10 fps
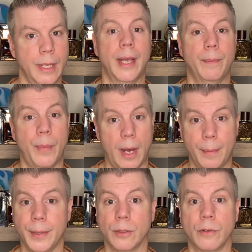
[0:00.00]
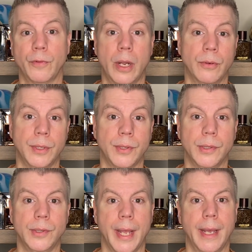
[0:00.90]
take popular
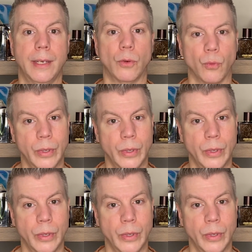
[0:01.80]
fragrances and